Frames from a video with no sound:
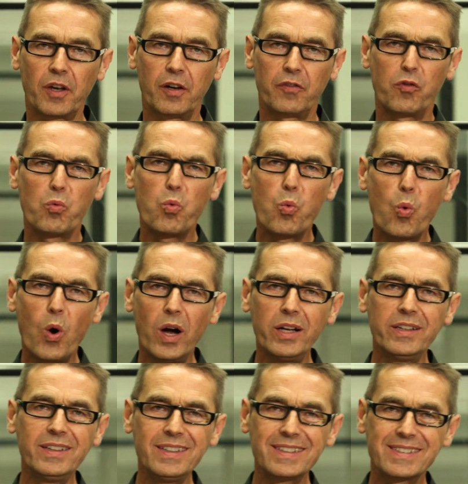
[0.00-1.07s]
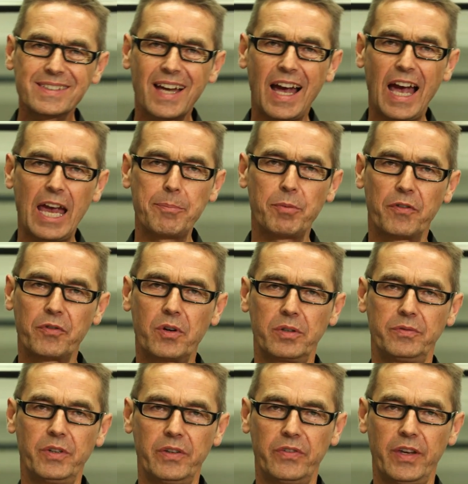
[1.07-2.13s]
of one type of
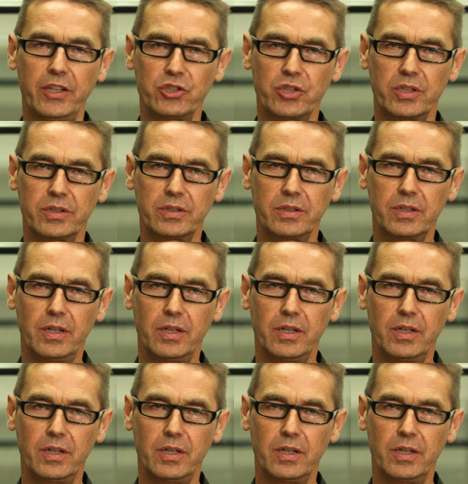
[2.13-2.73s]
conversation